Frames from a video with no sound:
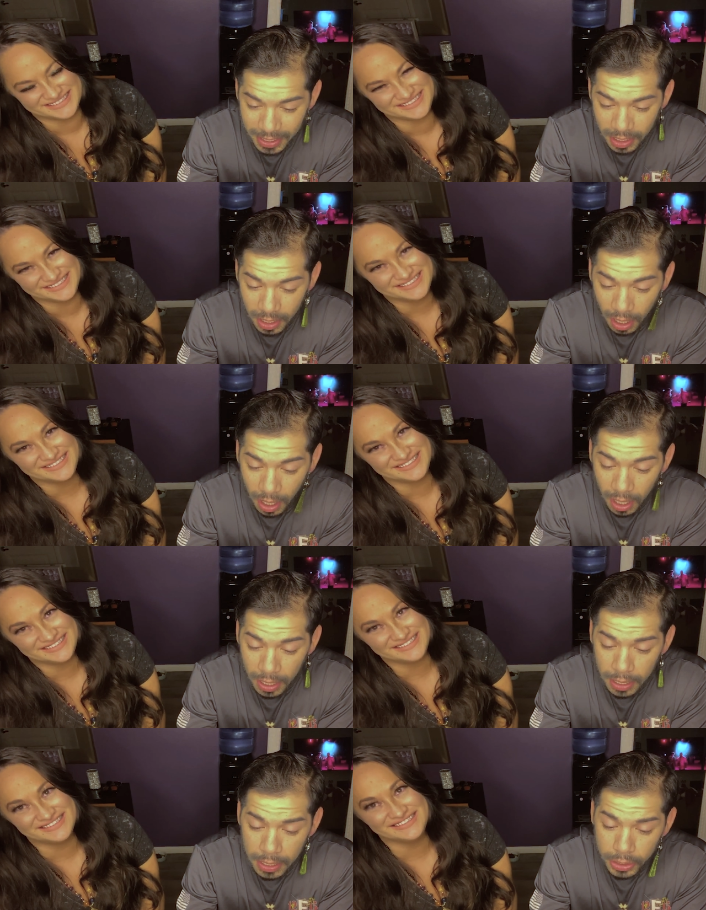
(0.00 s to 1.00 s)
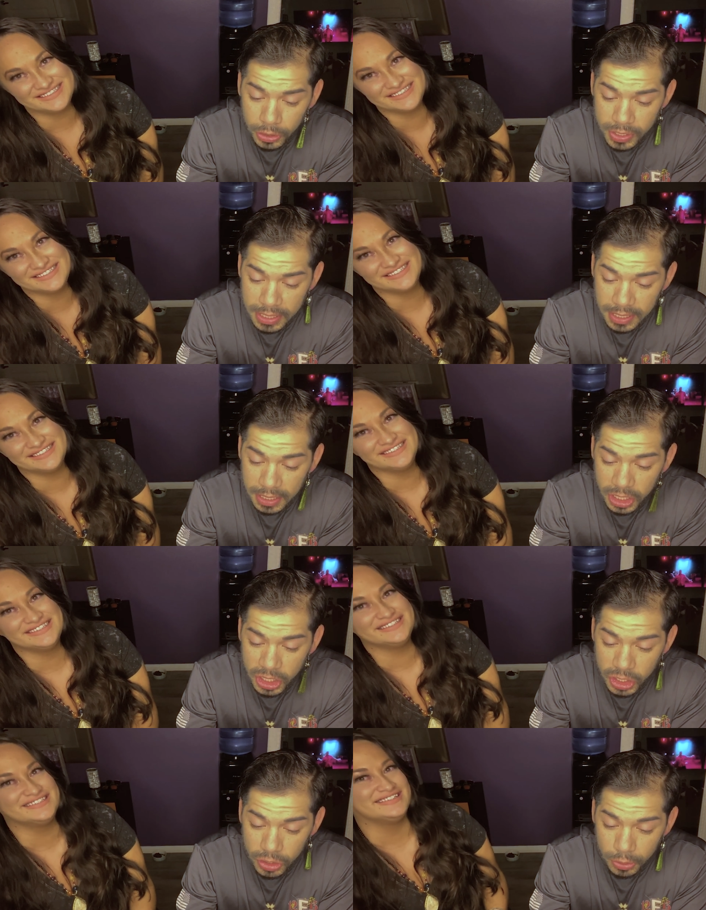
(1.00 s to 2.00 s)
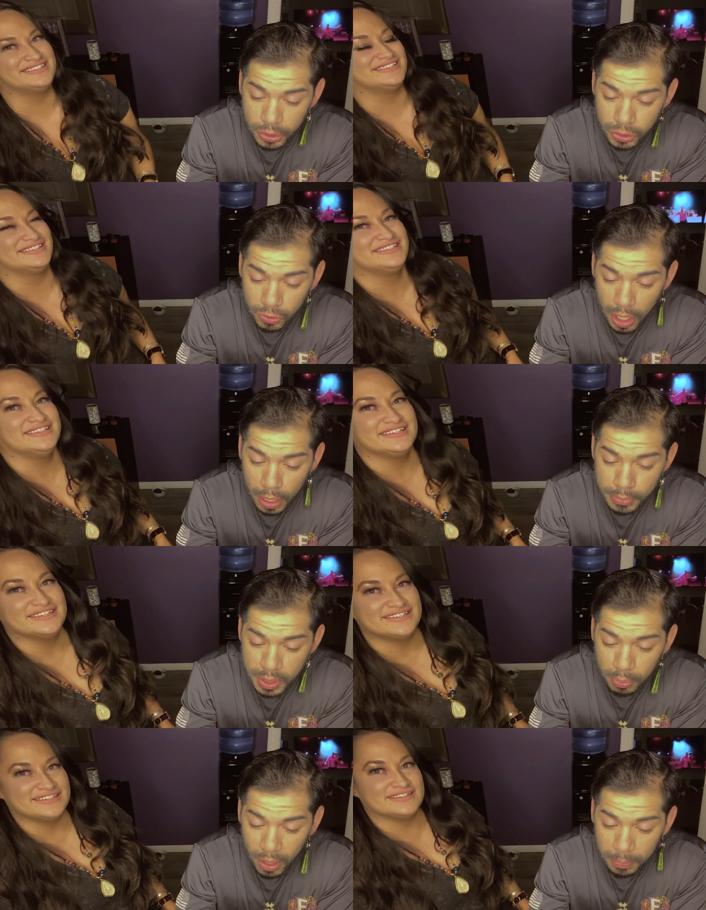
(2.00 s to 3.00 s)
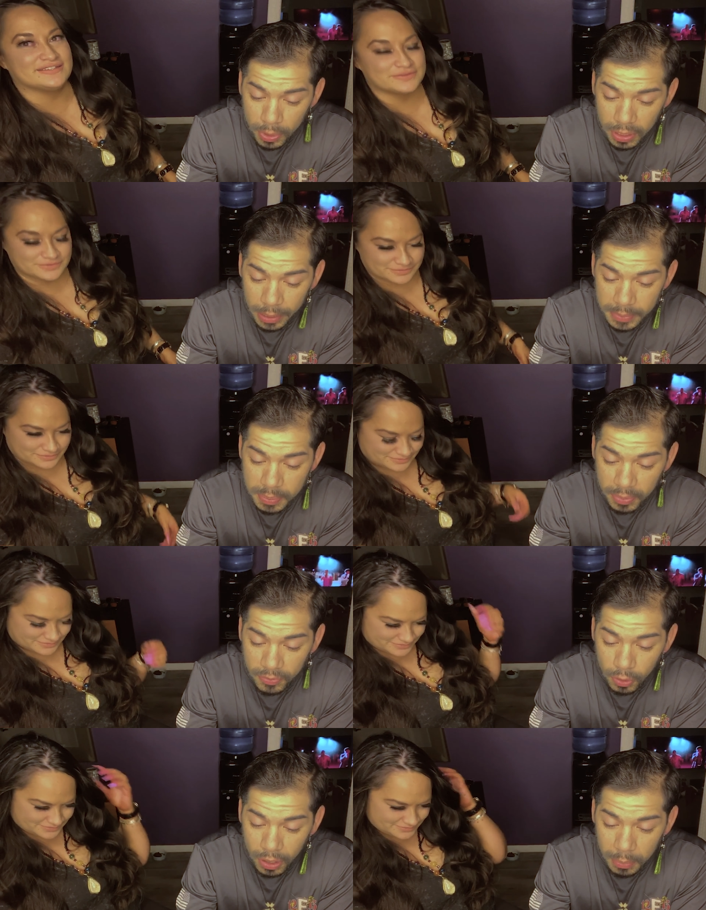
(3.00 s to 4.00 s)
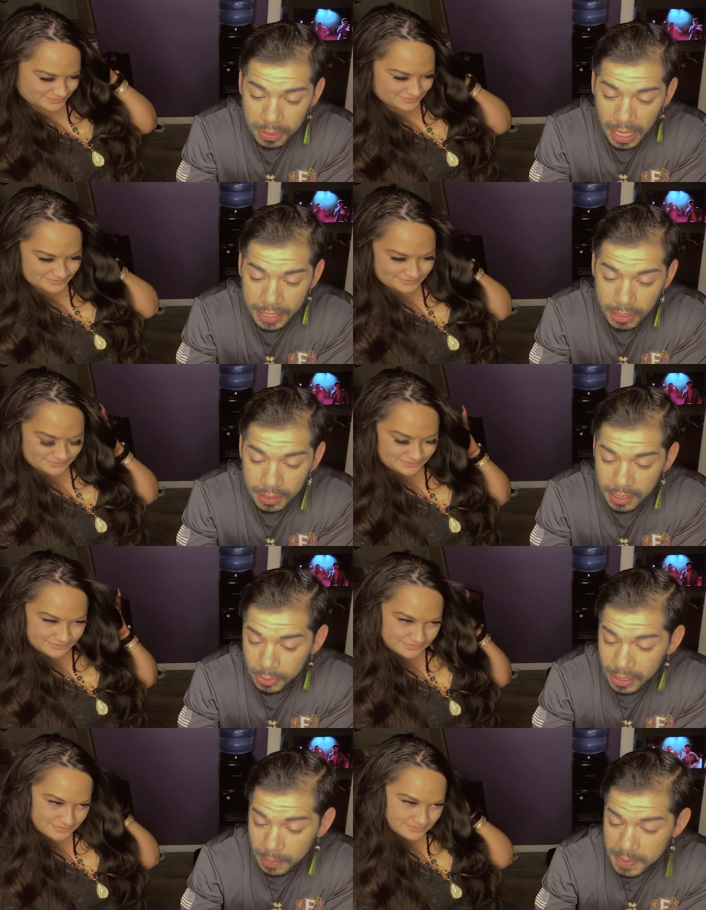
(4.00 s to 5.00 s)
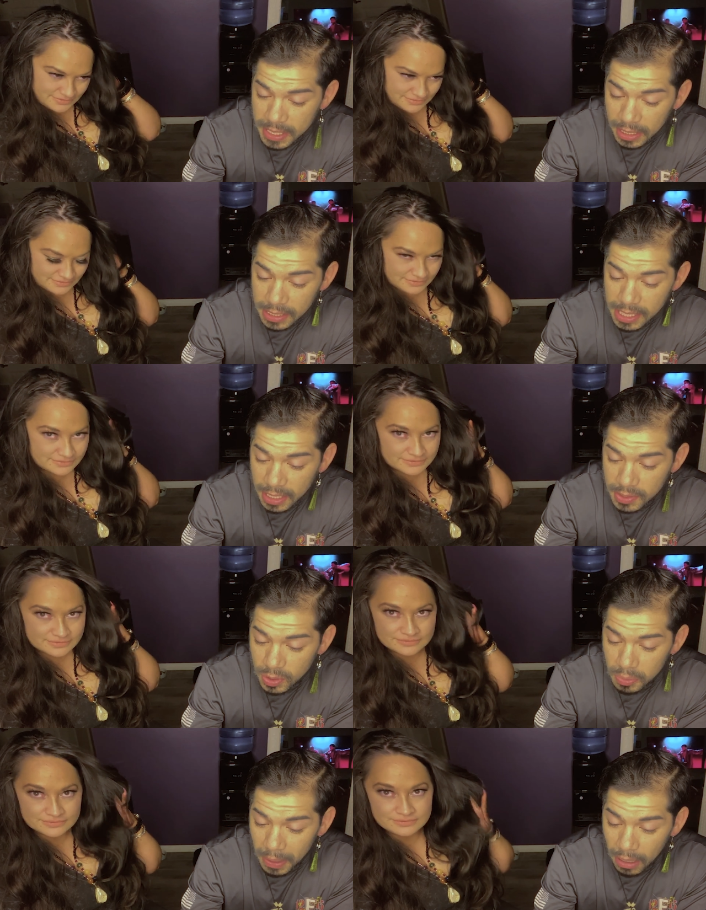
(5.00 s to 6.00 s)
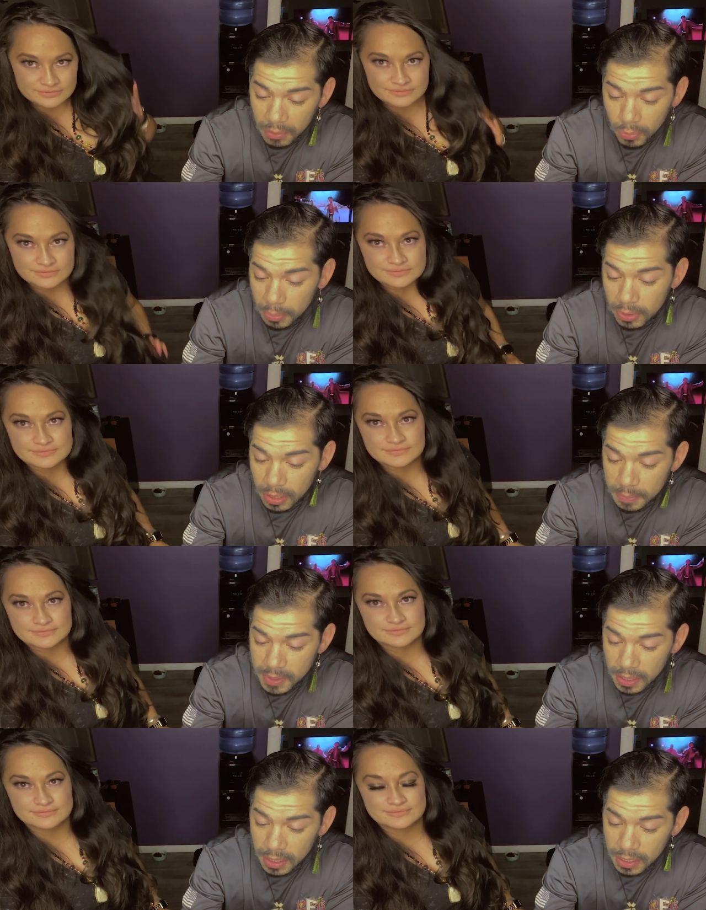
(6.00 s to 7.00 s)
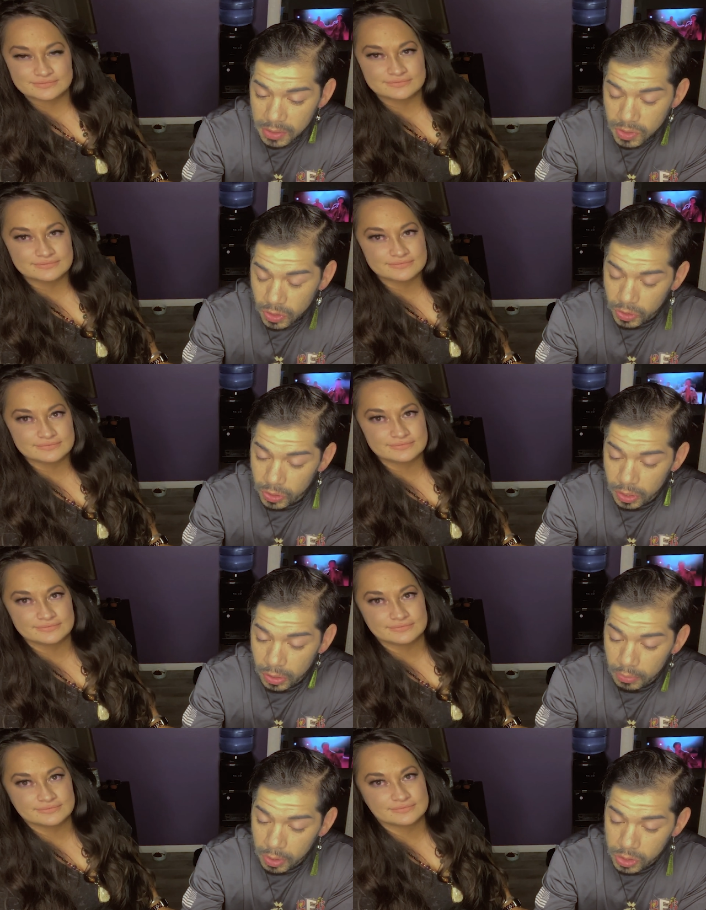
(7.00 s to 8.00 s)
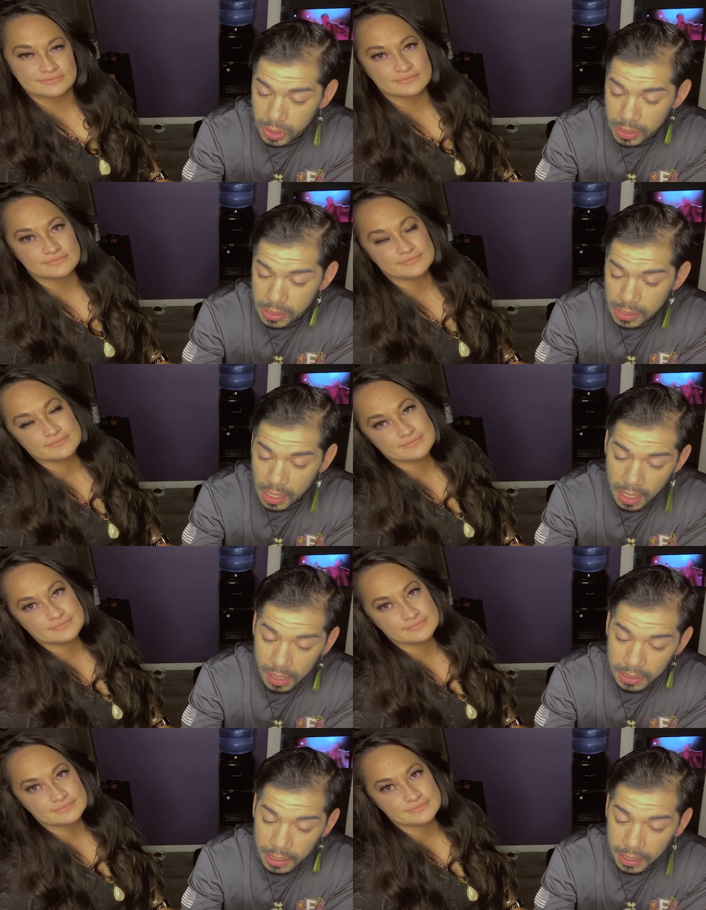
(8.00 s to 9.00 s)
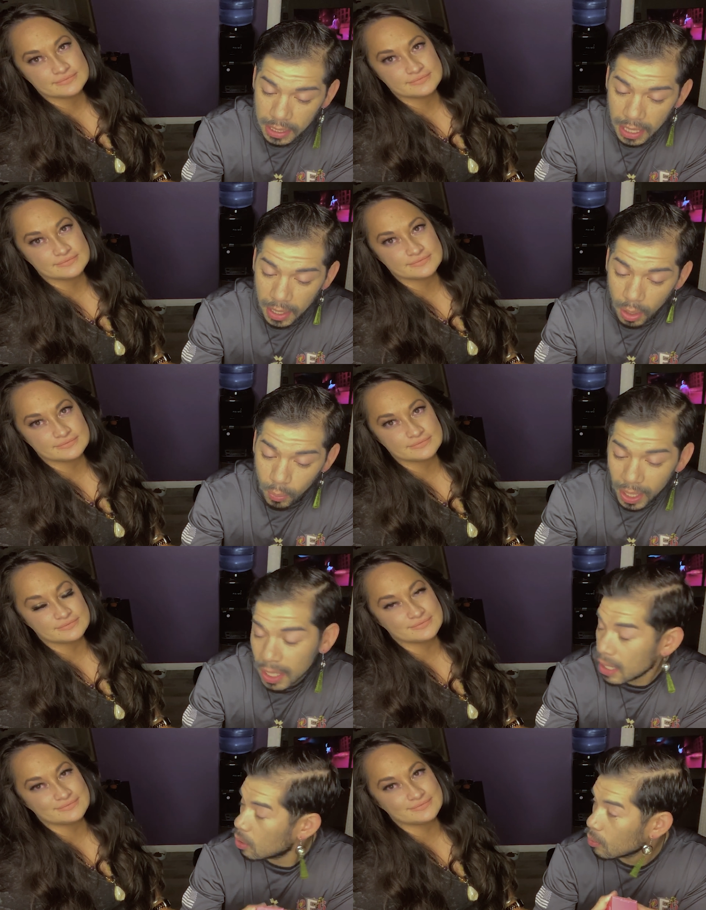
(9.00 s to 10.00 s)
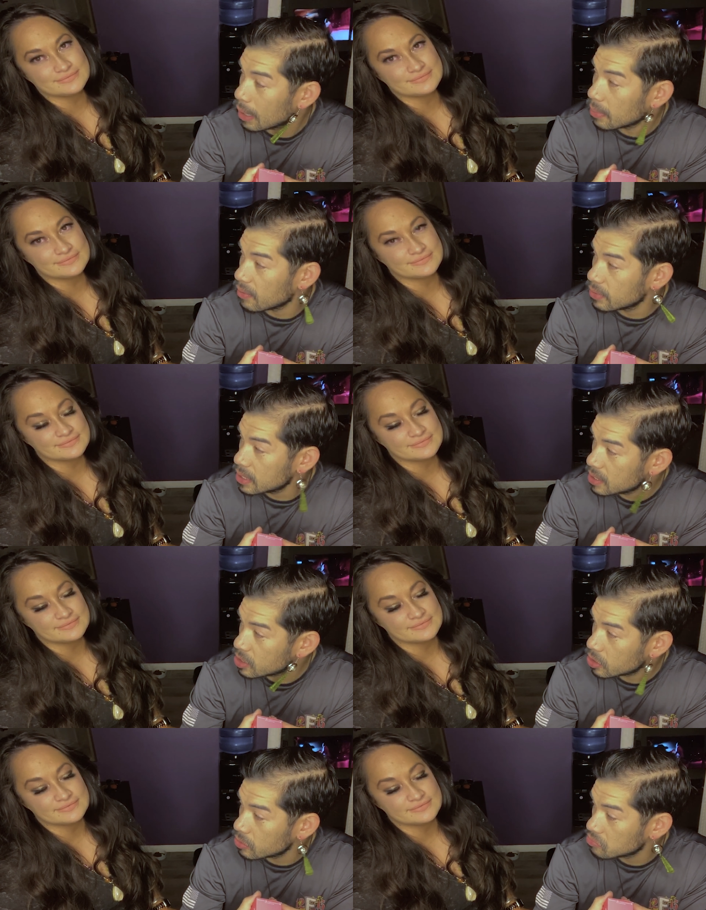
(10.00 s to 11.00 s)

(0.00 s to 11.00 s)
Speaker 1: here are use this delicious sugar scrub to prep your lips before applying your liquid lipstick. Take a scoop out and rub your lips in circular motions. Lick away or wipe off with the tissue.